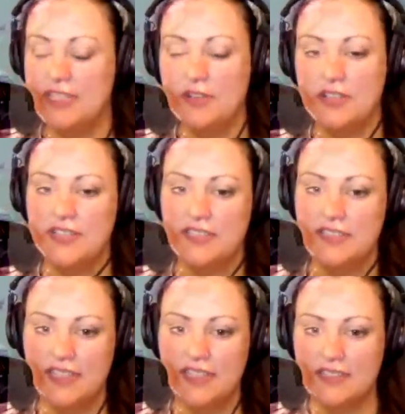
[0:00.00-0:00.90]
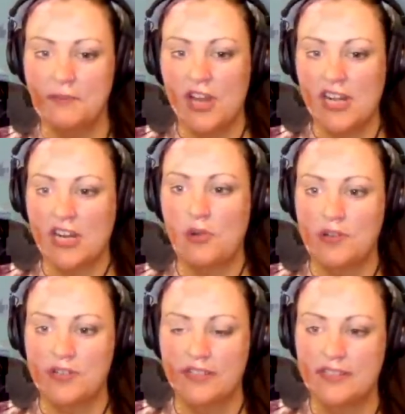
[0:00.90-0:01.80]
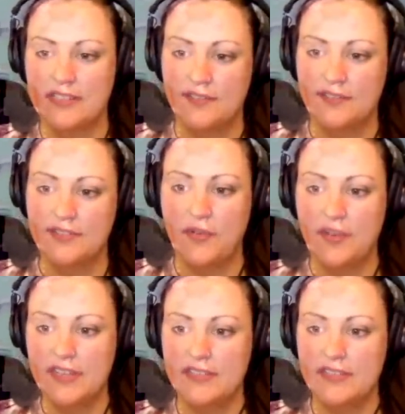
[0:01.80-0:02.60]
But you also get to see that demonic horse and stuff, so it